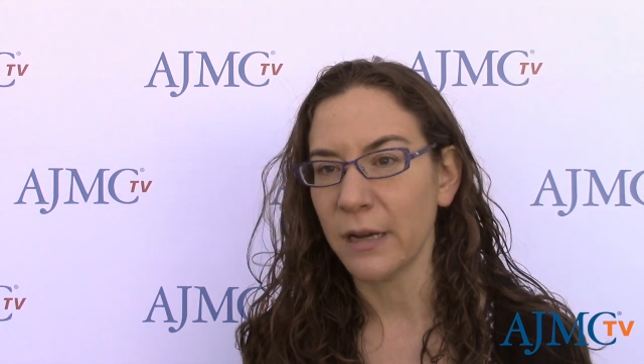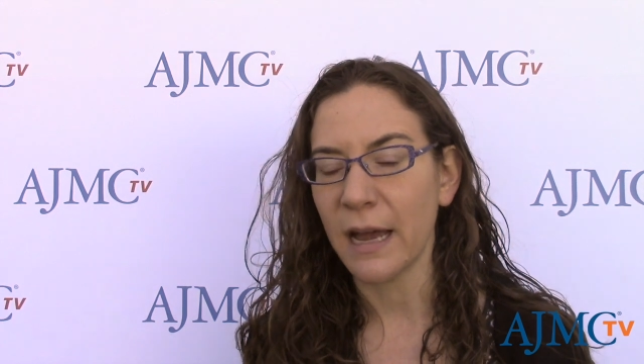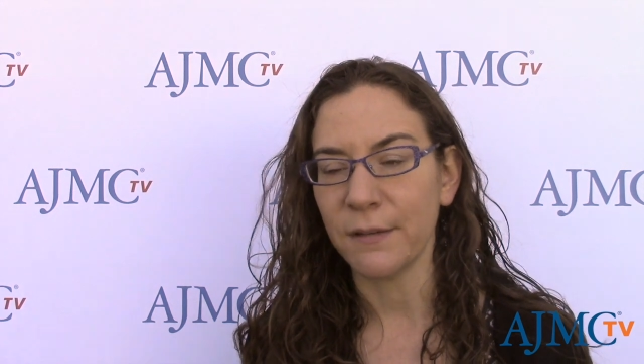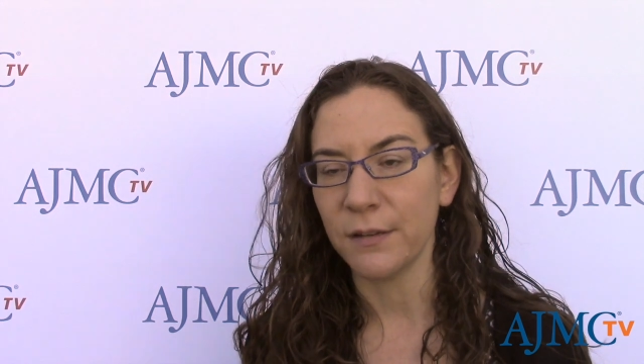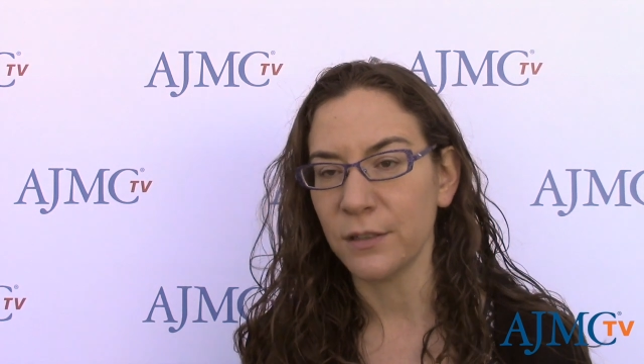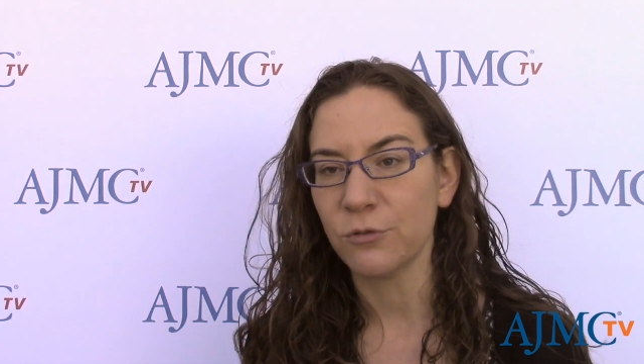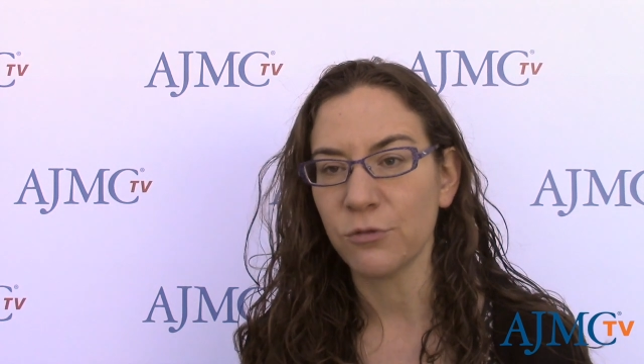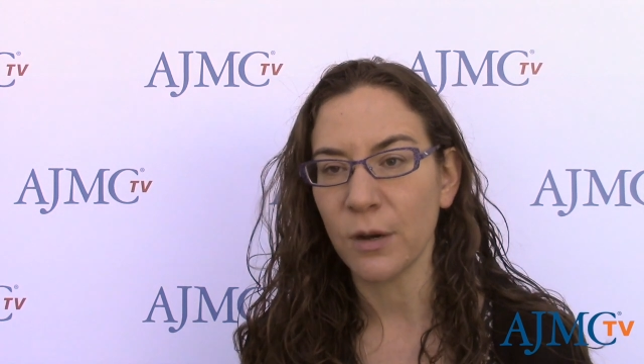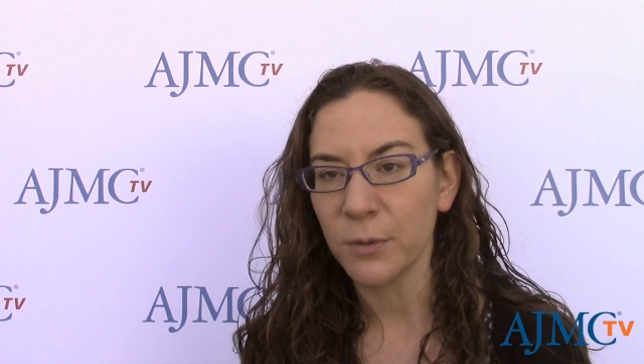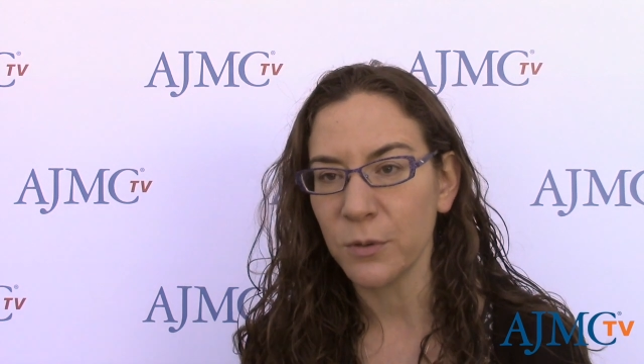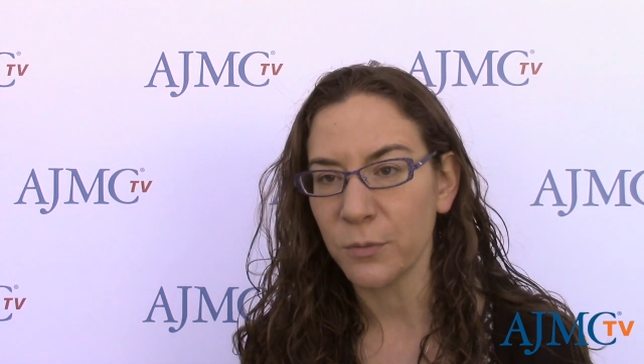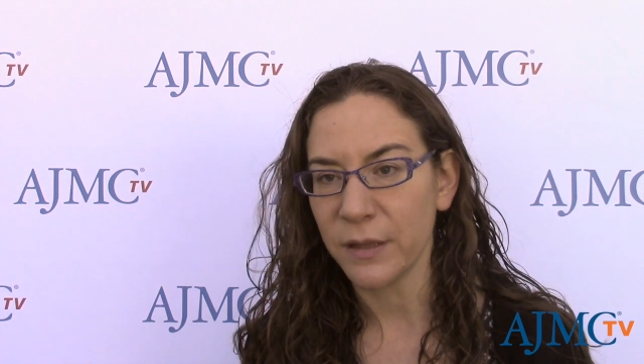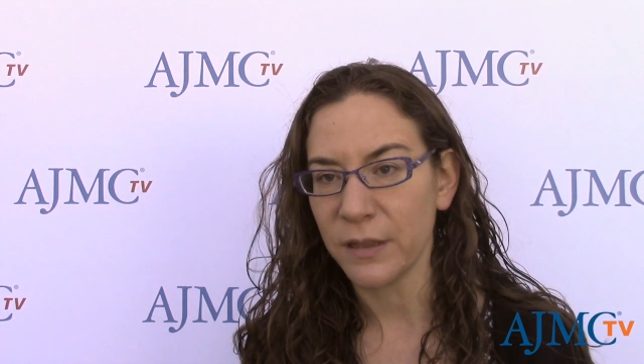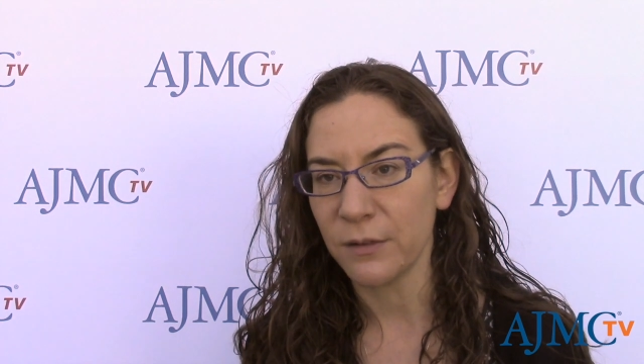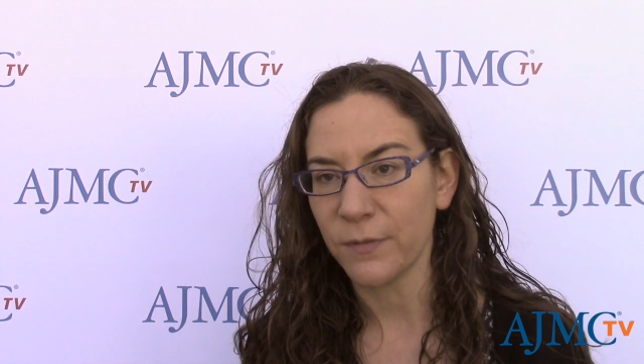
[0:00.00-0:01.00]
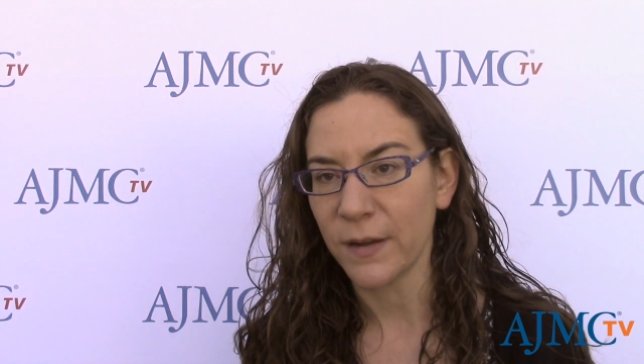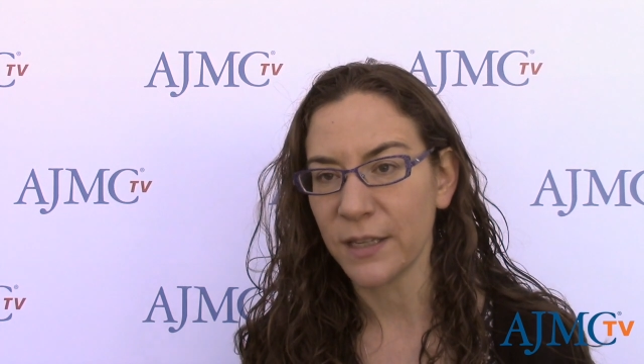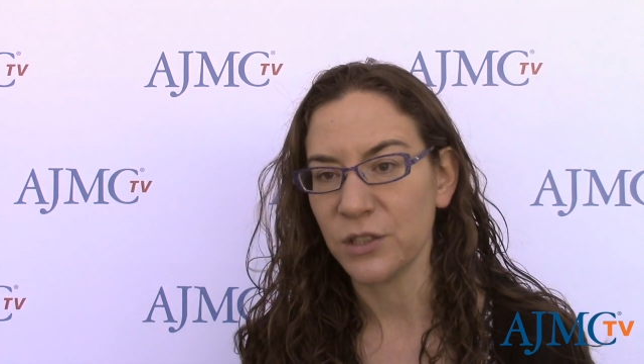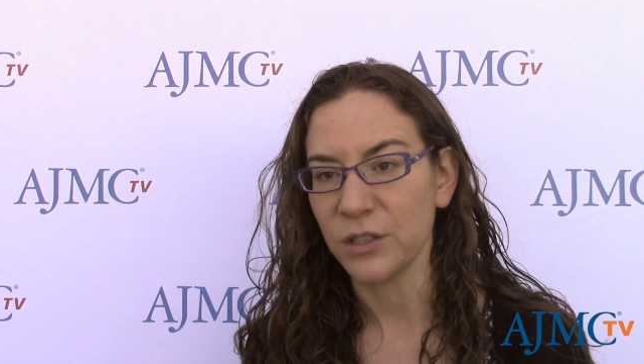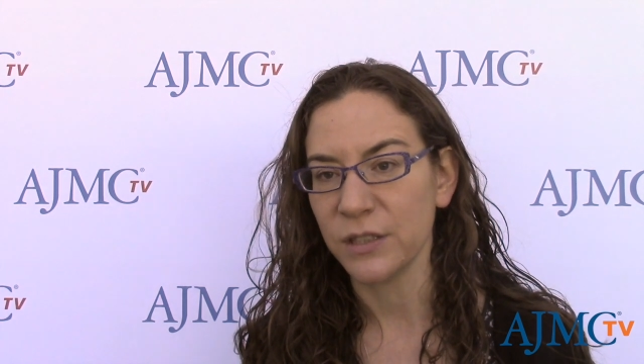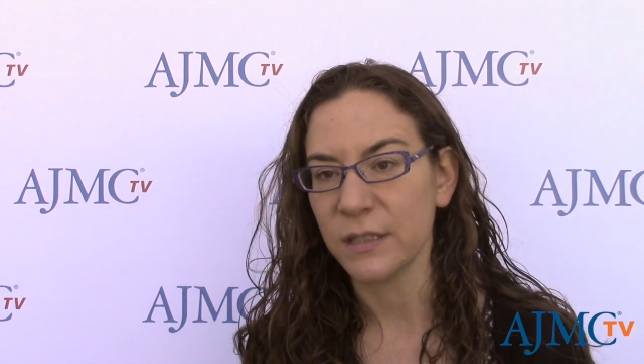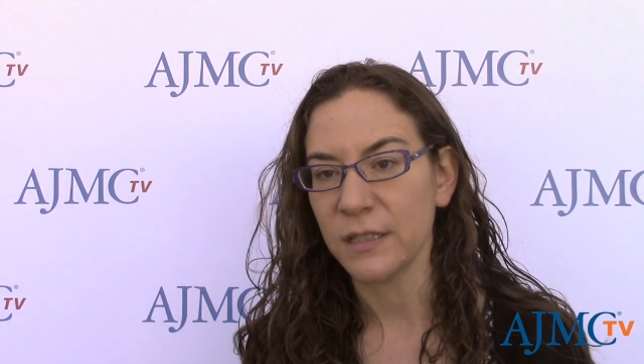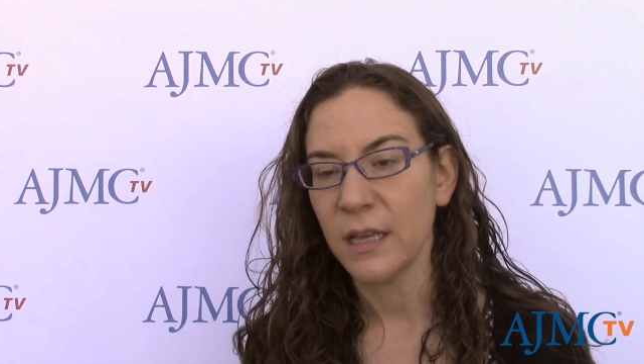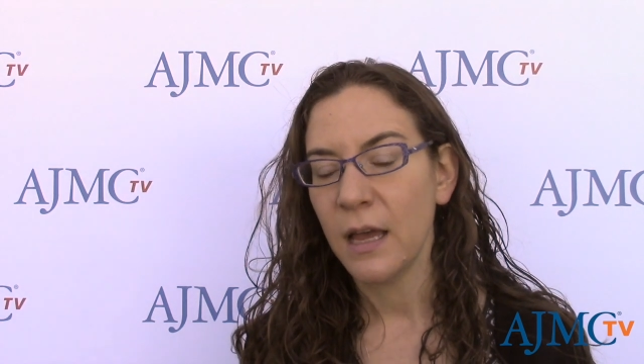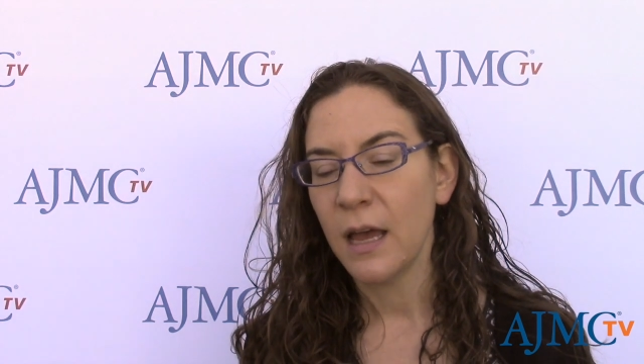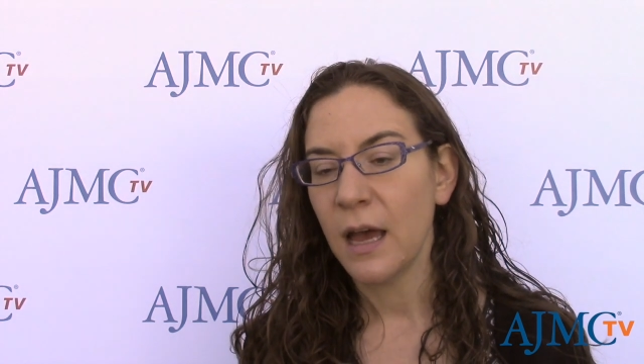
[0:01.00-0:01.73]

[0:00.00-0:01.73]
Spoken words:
had trouble with infections.